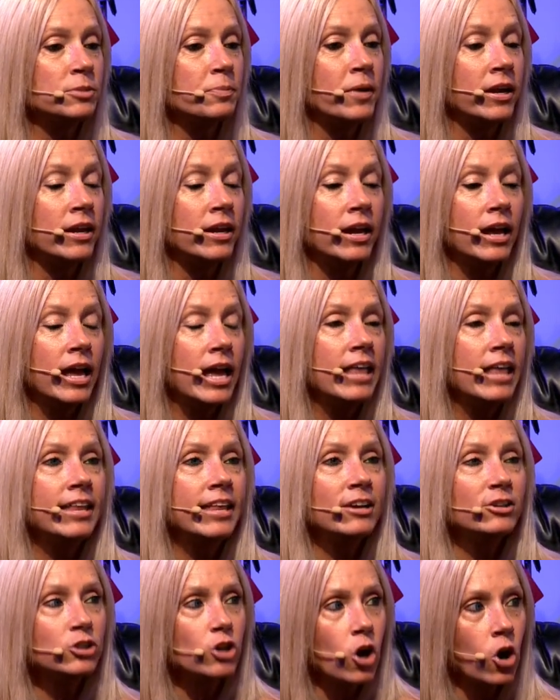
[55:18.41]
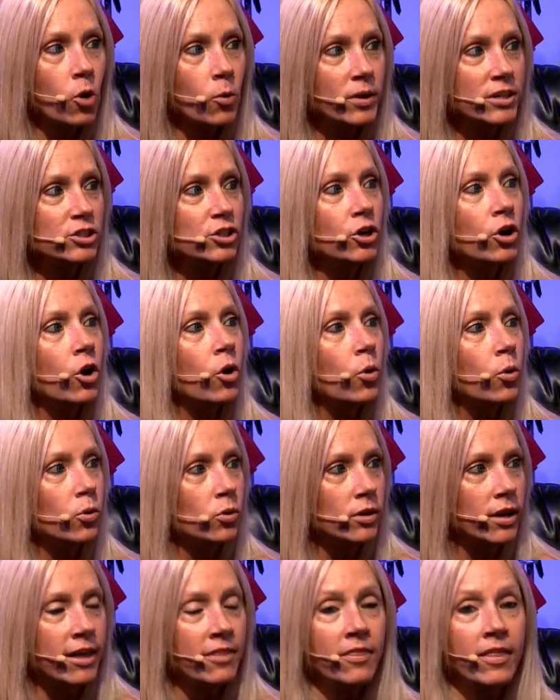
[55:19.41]
But there's always a
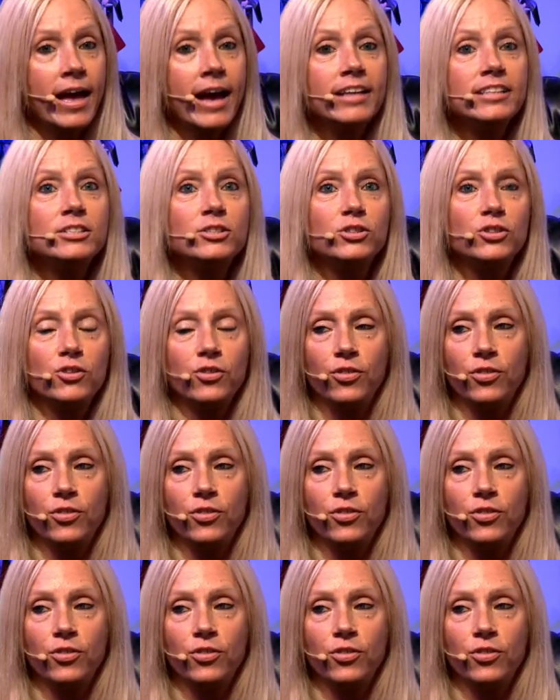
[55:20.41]
goal, and that's